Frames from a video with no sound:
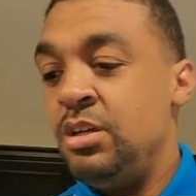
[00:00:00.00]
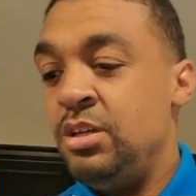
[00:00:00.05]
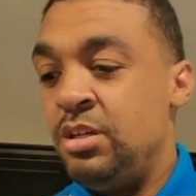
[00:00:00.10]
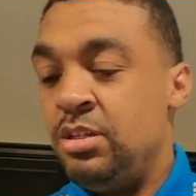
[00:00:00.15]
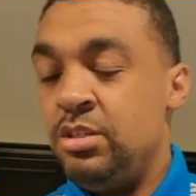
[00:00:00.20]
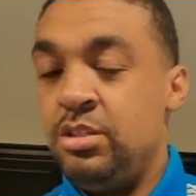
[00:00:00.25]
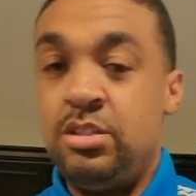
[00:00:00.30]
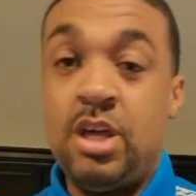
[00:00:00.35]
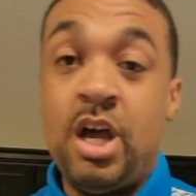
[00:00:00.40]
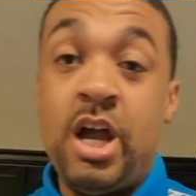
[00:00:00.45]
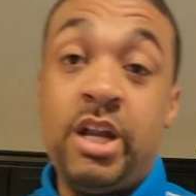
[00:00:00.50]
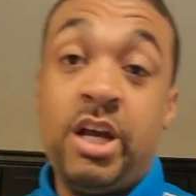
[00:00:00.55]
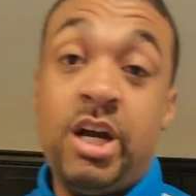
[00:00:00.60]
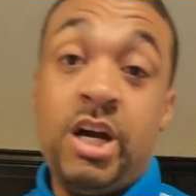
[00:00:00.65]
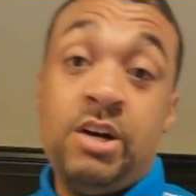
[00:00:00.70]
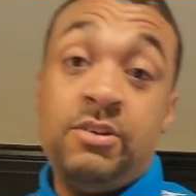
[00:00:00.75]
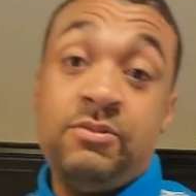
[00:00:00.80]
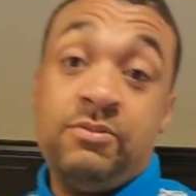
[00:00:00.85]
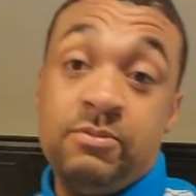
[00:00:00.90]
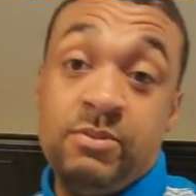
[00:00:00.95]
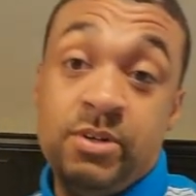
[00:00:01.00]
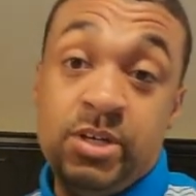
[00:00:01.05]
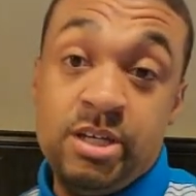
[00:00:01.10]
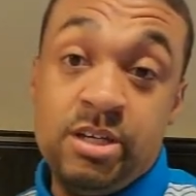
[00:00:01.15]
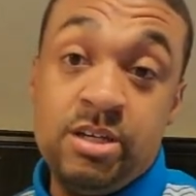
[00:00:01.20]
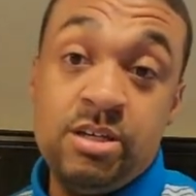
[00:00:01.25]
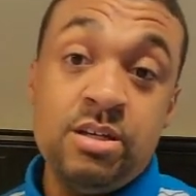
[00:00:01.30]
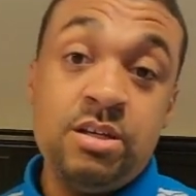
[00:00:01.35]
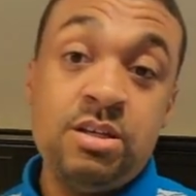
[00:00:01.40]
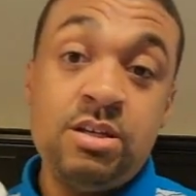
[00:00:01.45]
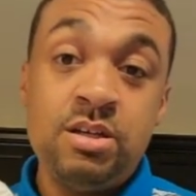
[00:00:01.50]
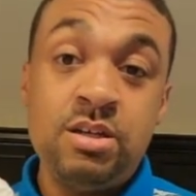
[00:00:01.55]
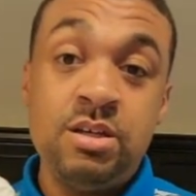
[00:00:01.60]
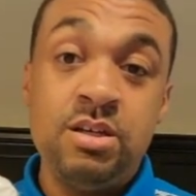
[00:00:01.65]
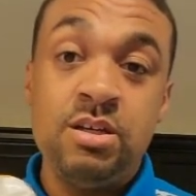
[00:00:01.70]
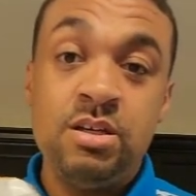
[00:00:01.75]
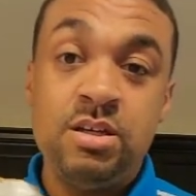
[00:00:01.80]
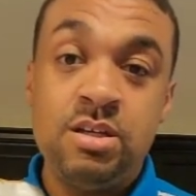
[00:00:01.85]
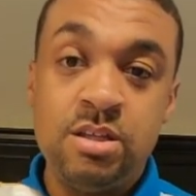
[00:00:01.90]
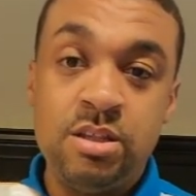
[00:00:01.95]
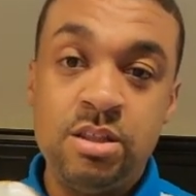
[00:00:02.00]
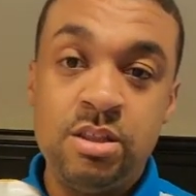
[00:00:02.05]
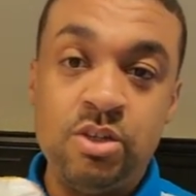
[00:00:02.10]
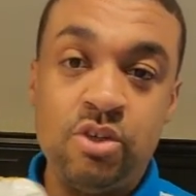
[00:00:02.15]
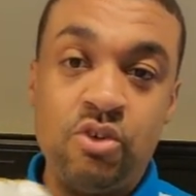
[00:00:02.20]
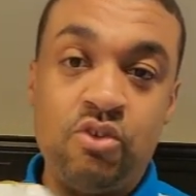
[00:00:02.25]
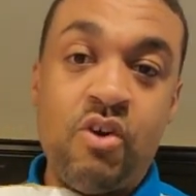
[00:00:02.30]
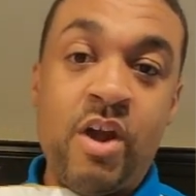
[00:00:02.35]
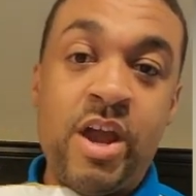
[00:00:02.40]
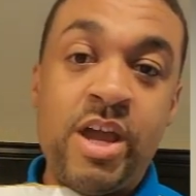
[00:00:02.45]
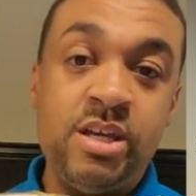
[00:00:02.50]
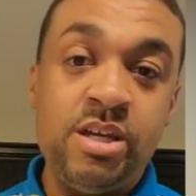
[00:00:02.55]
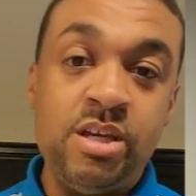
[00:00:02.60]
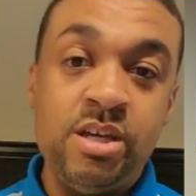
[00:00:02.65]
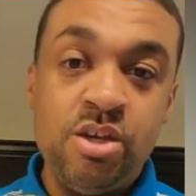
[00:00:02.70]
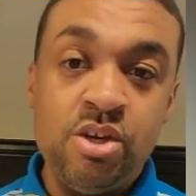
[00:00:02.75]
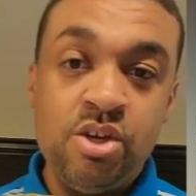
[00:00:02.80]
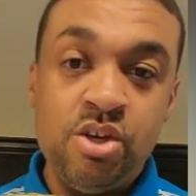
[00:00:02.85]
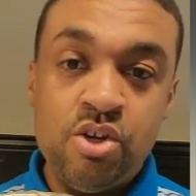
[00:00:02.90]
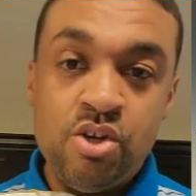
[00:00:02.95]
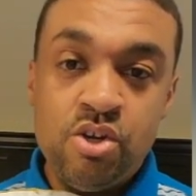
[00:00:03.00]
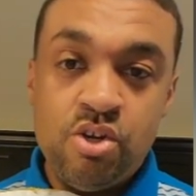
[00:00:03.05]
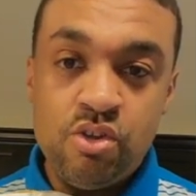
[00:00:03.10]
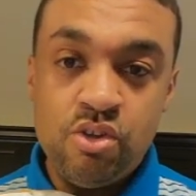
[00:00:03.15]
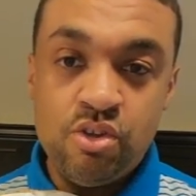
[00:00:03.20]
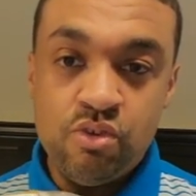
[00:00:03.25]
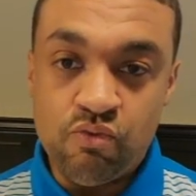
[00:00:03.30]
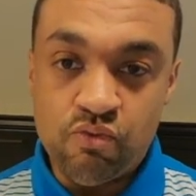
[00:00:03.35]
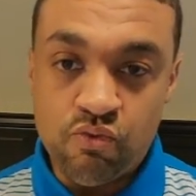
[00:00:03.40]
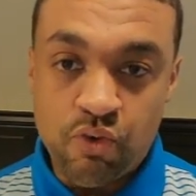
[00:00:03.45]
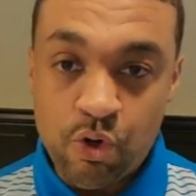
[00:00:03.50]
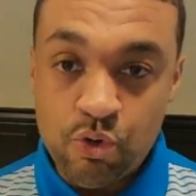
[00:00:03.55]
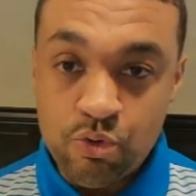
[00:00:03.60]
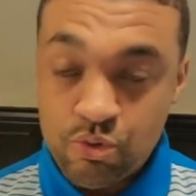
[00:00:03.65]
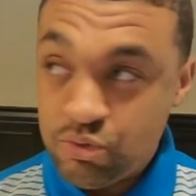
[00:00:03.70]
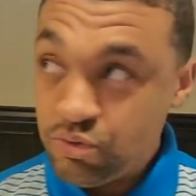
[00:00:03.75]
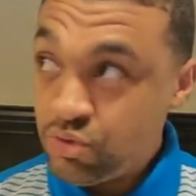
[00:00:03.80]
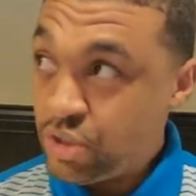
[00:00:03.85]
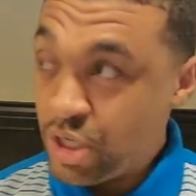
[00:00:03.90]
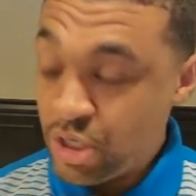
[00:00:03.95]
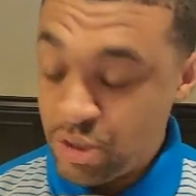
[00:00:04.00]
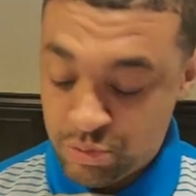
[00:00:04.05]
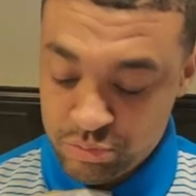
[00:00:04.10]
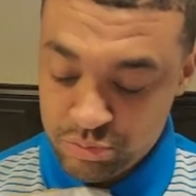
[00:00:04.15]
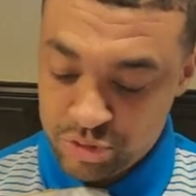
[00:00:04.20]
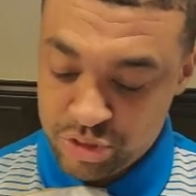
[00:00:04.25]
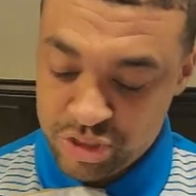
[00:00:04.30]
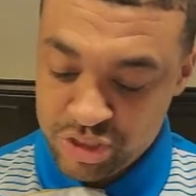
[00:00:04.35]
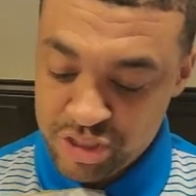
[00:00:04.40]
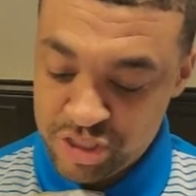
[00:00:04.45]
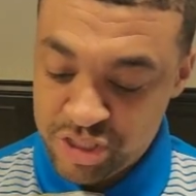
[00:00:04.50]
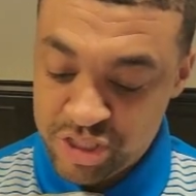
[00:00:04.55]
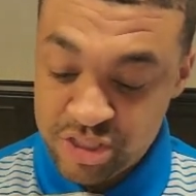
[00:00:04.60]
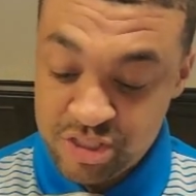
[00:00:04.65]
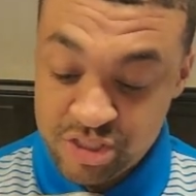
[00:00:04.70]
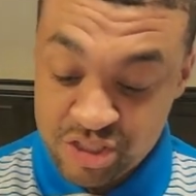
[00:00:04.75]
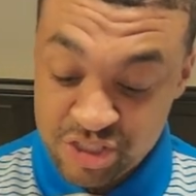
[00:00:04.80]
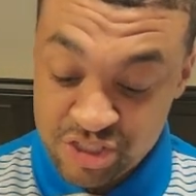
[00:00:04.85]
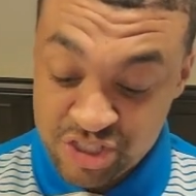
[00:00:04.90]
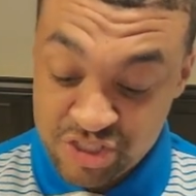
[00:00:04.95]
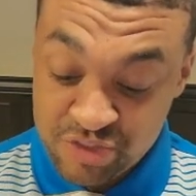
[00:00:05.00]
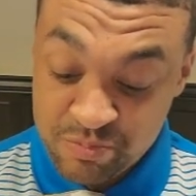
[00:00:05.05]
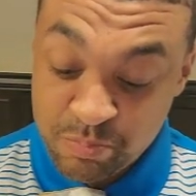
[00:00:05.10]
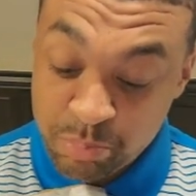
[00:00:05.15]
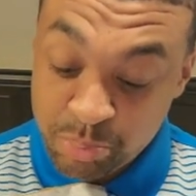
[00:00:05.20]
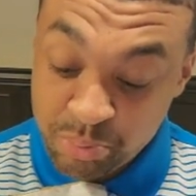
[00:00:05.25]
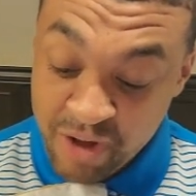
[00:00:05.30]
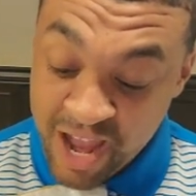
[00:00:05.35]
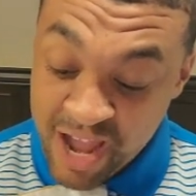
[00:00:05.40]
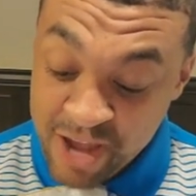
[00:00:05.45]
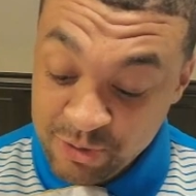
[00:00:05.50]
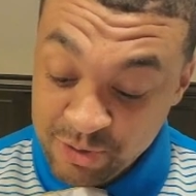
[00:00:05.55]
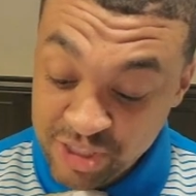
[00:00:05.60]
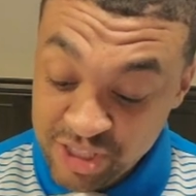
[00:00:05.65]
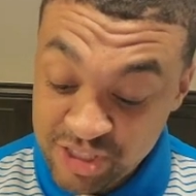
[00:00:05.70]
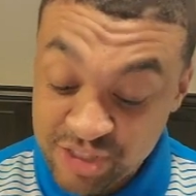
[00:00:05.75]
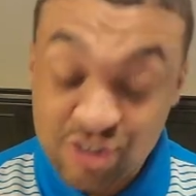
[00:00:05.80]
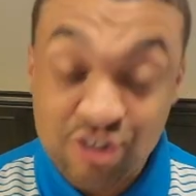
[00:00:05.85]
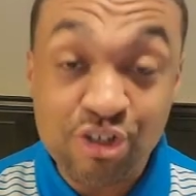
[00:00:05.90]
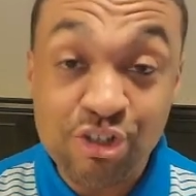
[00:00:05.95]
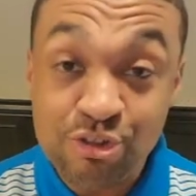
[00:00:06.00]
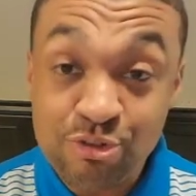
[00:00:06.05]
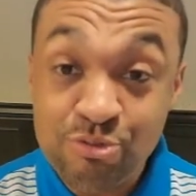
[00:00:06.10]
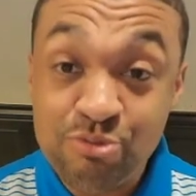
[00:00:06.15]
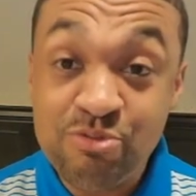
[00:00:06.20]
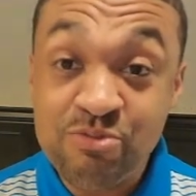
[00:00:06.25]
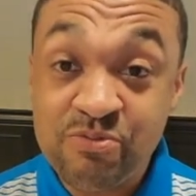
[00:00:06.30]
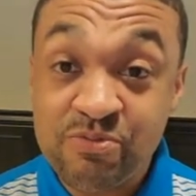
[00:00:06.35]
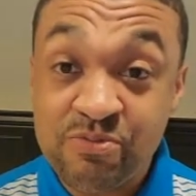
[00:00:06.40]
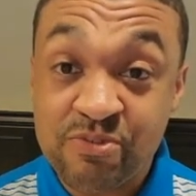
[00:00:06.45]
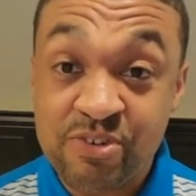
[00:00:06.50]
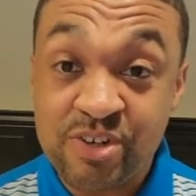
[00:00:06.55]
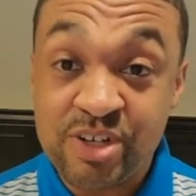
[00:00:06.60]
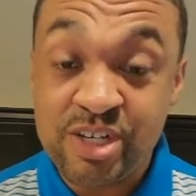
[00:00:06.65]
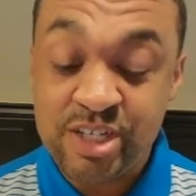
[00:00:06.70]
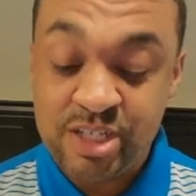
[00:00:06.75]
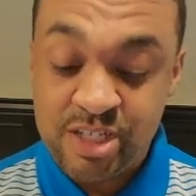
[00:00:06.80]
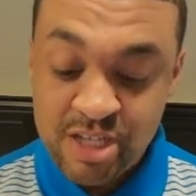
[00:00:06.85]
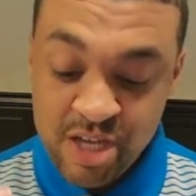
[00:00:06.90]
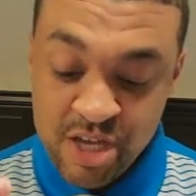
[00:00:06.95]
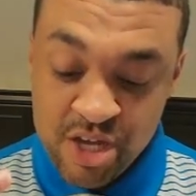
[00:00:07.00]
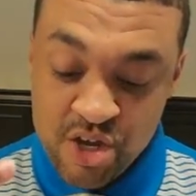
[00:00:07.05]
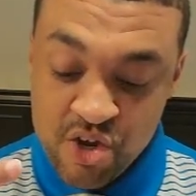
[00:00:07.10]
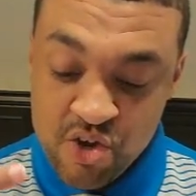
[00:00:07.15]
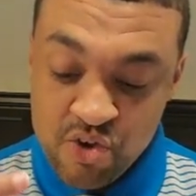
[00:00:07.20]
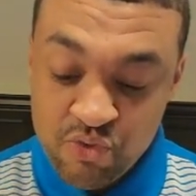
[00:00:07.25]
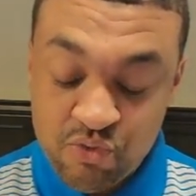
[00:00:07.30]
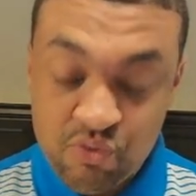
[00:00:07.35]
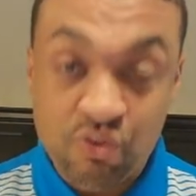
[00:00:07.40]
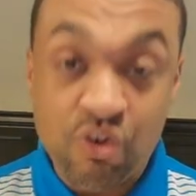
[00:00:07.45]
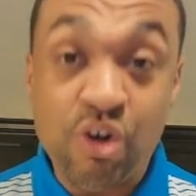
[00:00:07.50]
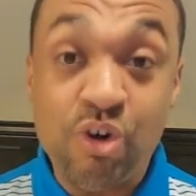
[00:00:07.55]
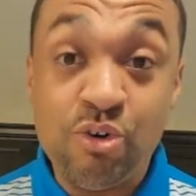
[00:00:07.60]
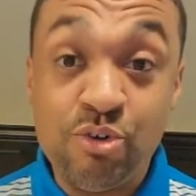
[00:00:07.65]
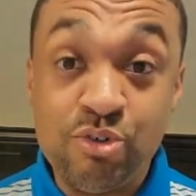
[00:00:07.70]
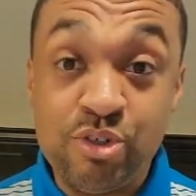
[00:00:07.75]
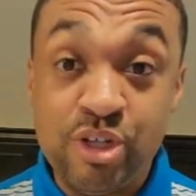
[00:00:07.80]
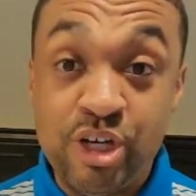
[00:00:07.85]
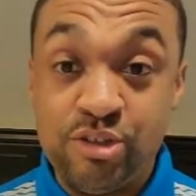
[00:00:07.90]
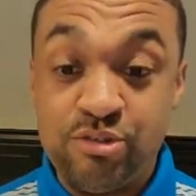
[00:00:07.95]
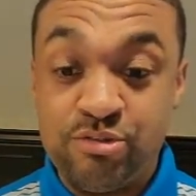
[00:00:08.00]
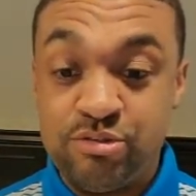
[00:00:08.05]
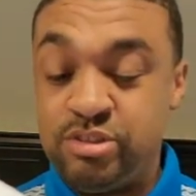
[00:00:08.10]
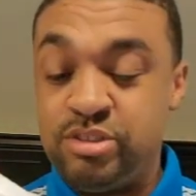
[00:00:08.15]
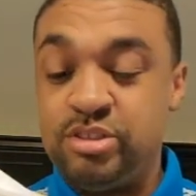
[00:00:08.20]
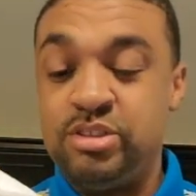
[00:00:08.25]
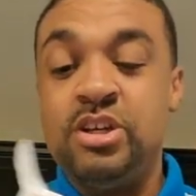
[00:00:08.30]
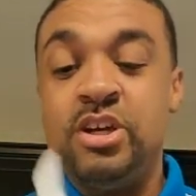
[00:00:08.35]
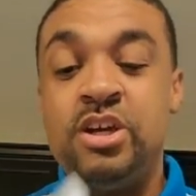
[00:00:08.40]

Start off with the great rolled oats. It's the sprouted gluten-free rolled oats.